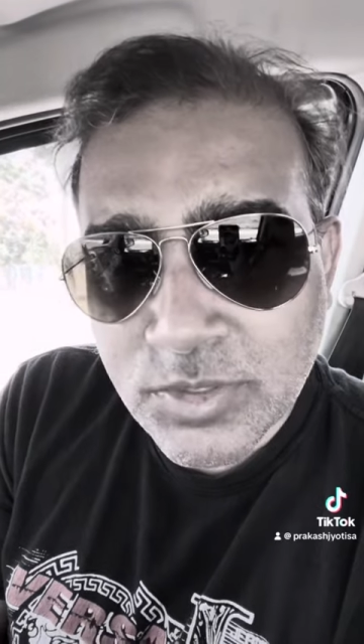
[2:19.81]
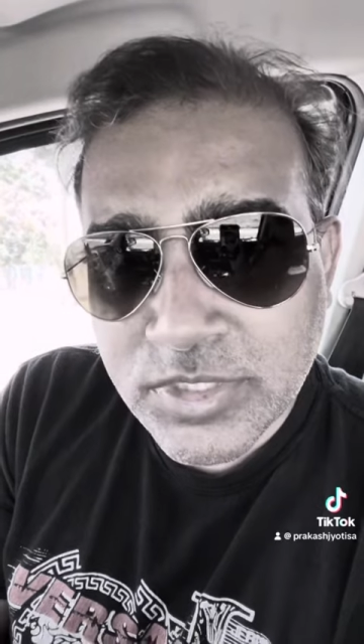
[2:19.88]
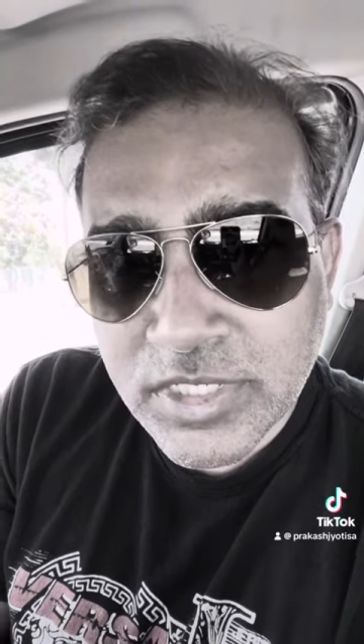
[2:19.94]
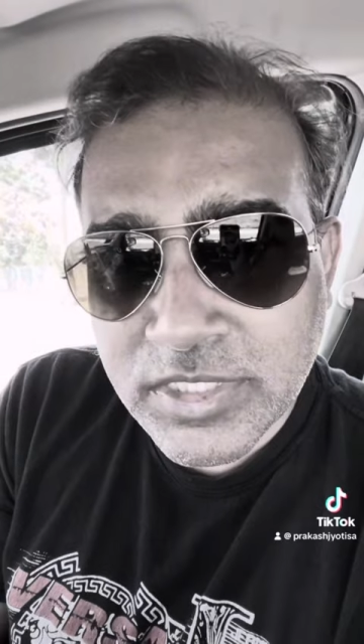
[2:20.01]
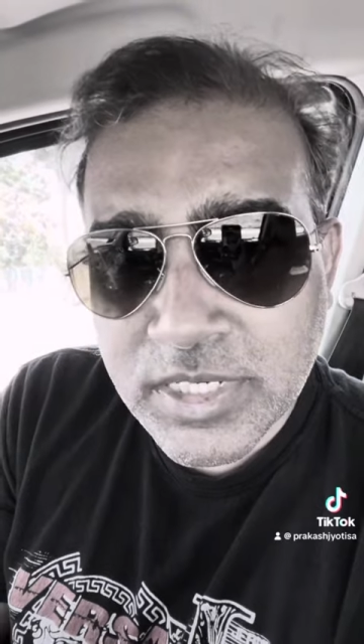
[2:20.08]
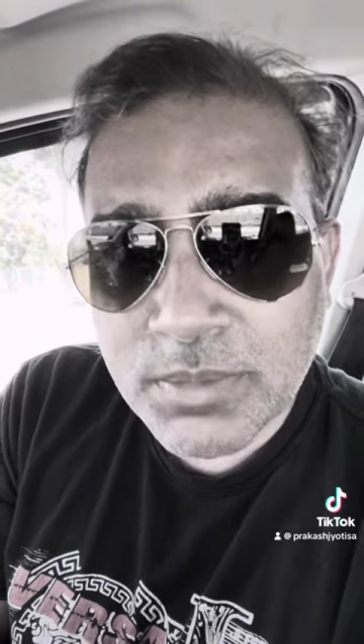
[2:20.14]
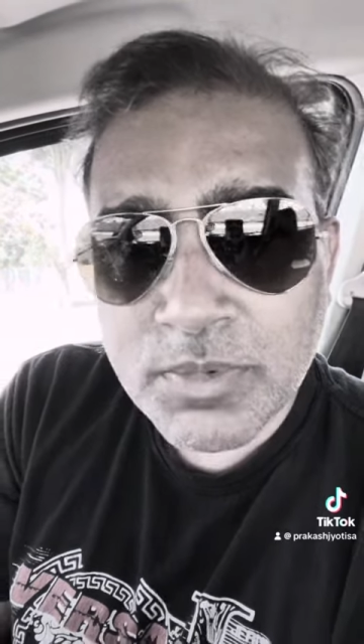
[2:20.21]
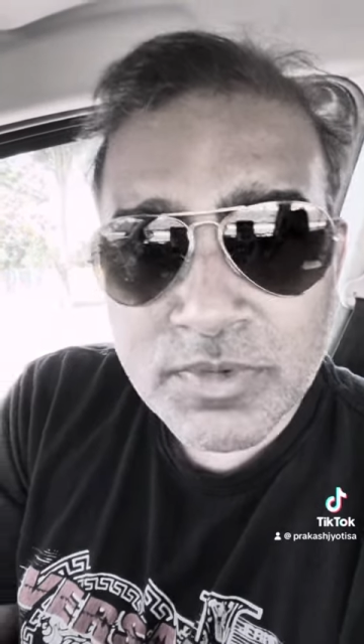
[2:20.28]
are
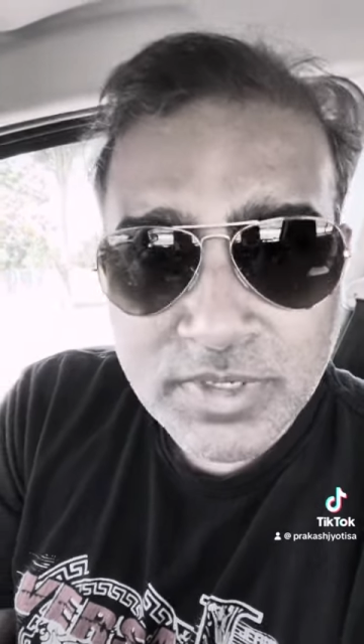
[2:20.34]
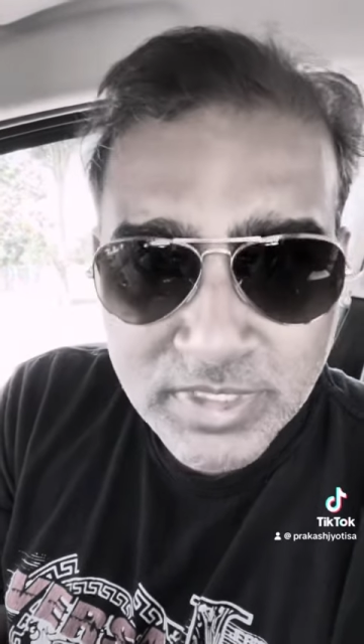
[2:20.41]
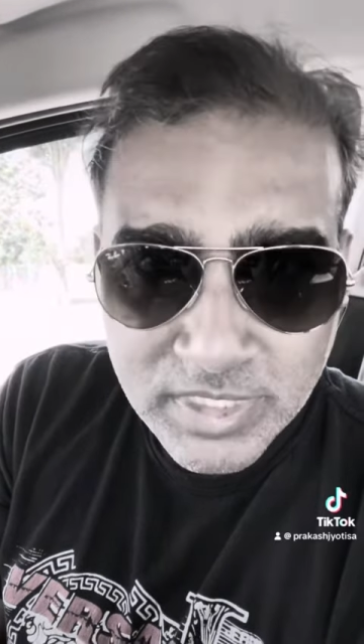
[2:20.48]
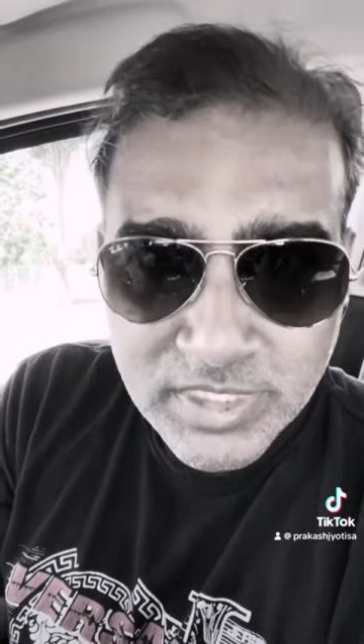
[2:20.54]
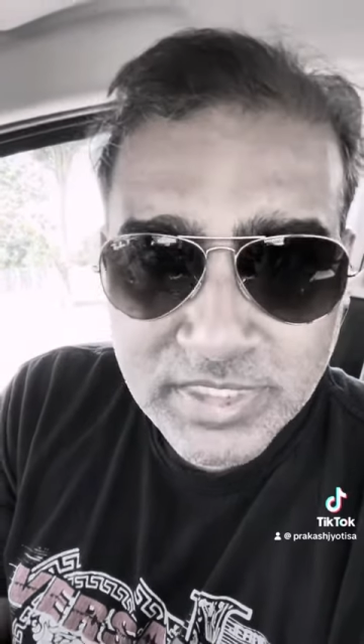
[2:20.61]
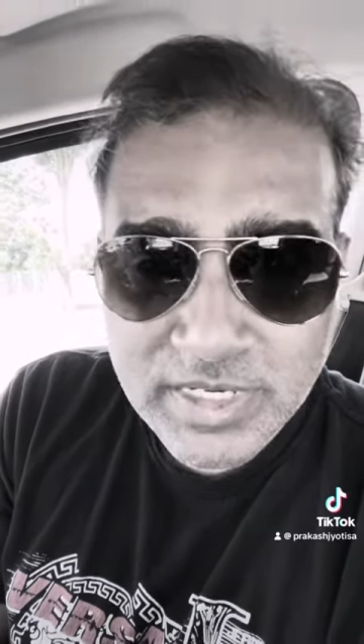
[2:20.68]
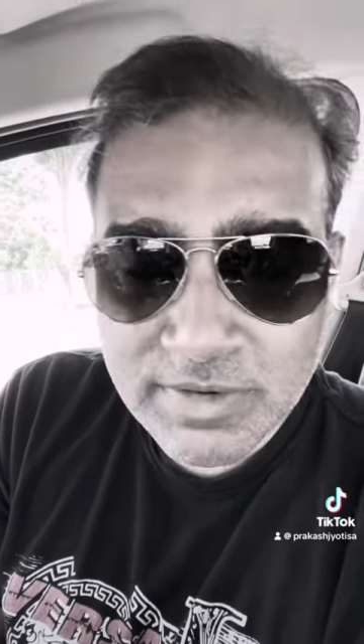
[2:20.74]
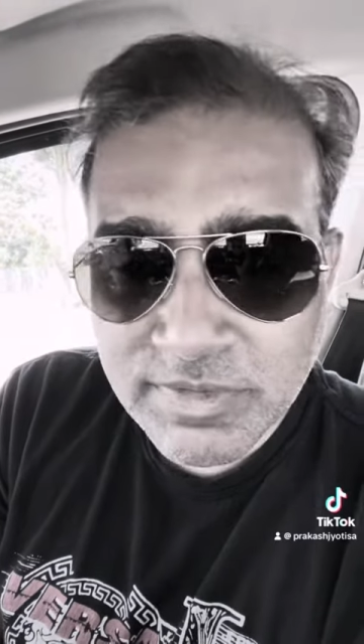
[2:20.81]
some of the
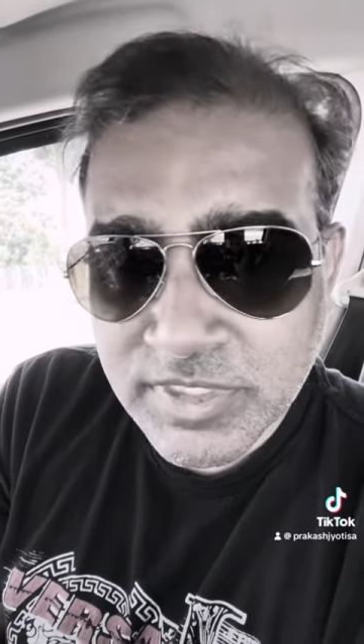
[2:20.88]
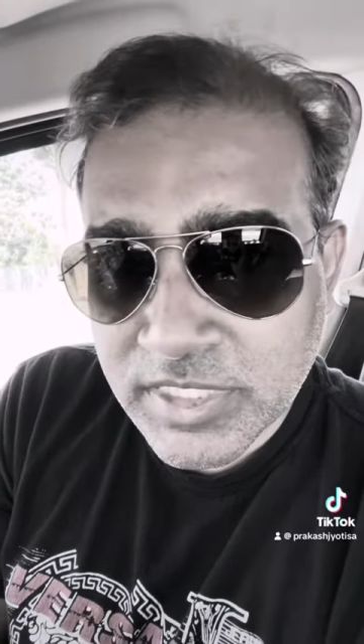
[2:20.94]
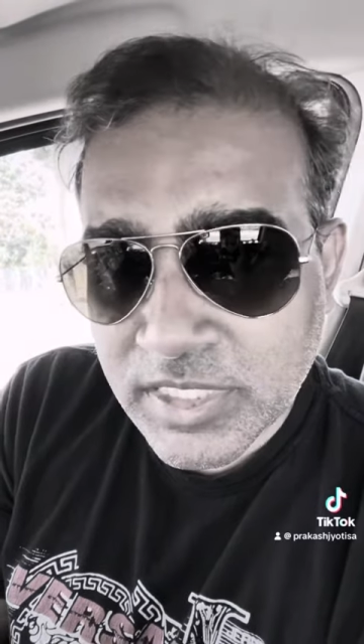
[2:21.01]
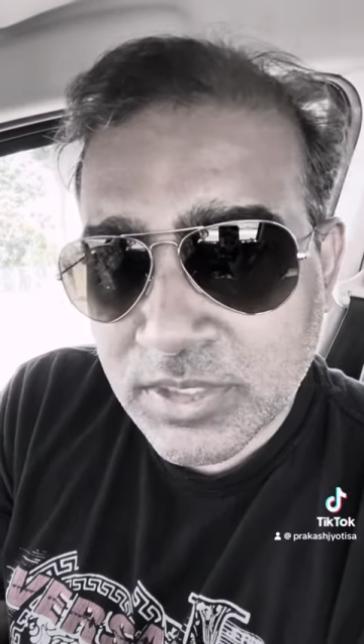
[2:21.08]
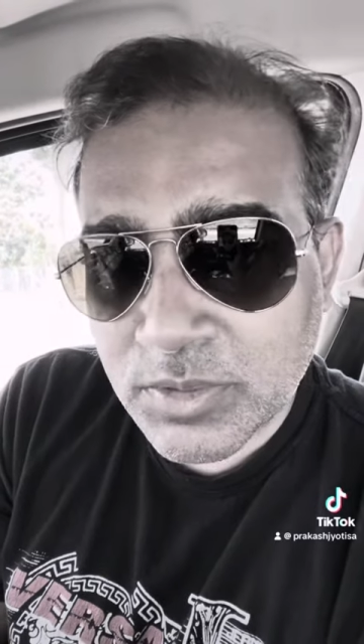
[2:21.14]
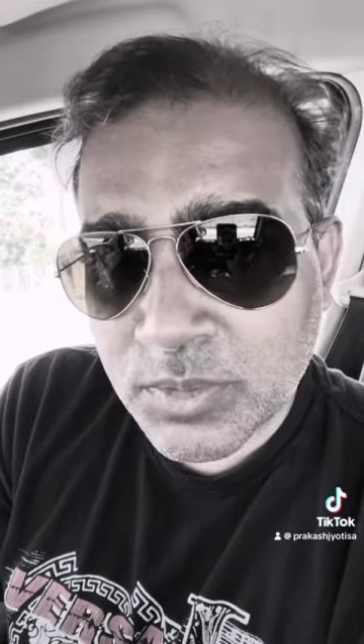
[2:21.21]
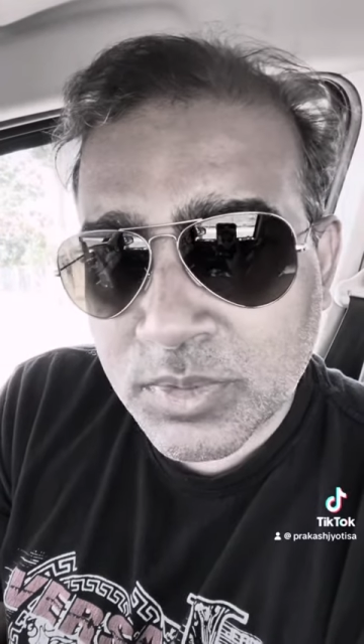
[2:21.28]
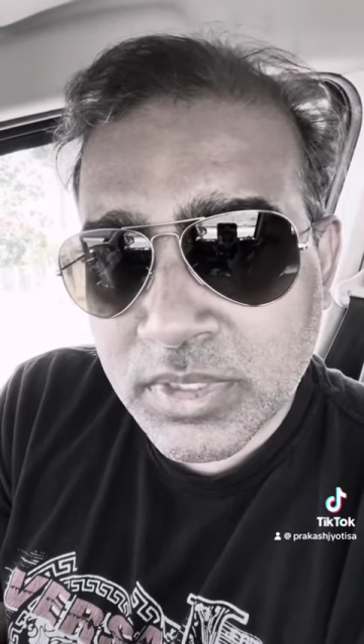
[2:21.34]
things that I've seen
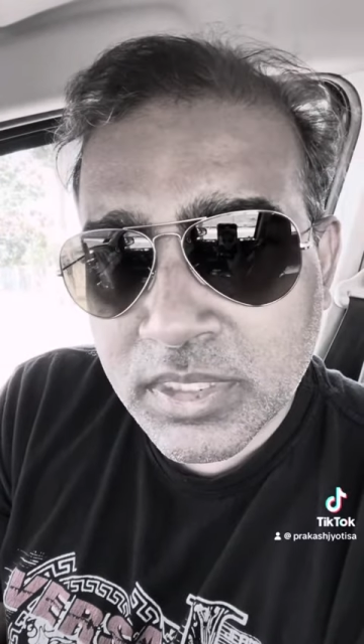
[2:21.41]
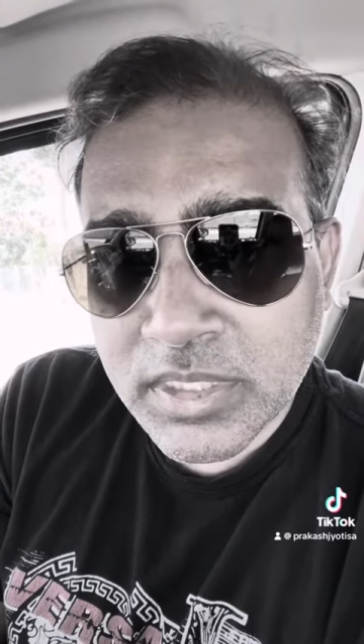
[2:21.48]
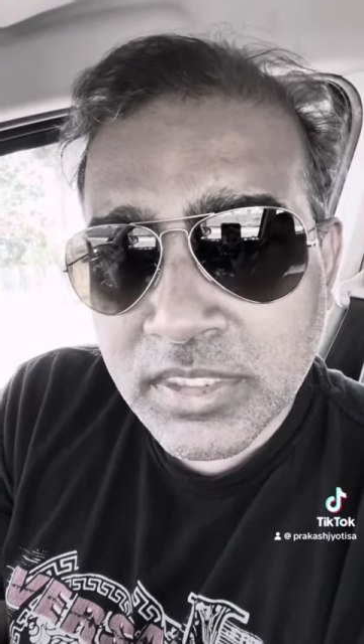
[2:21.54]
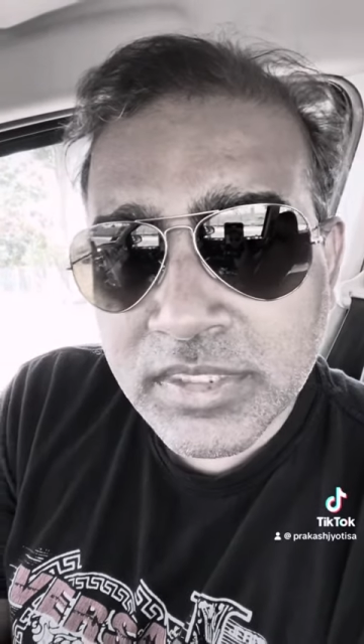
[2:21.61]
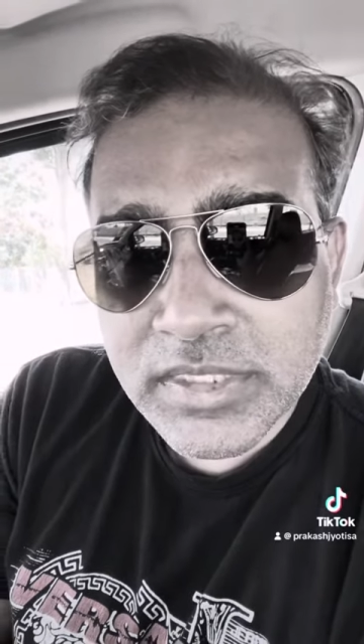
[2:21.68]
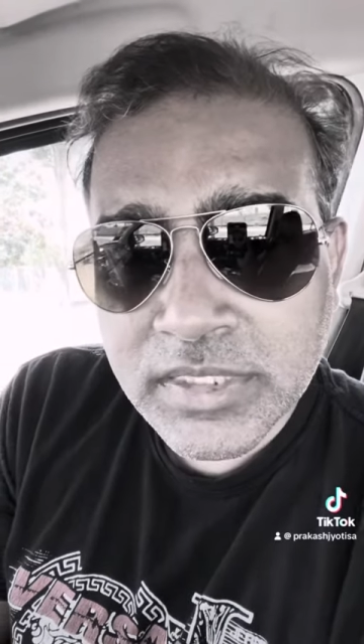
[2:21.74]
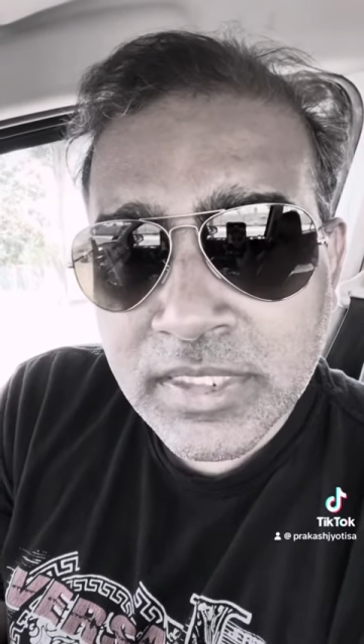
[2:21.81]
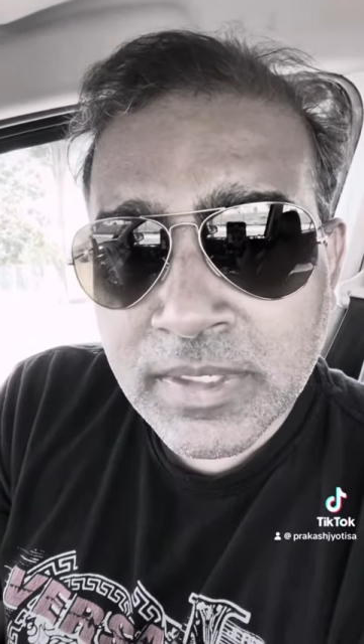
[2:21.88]
over the
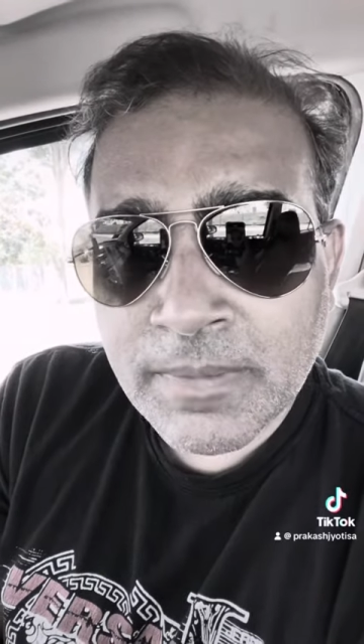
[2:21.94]
years.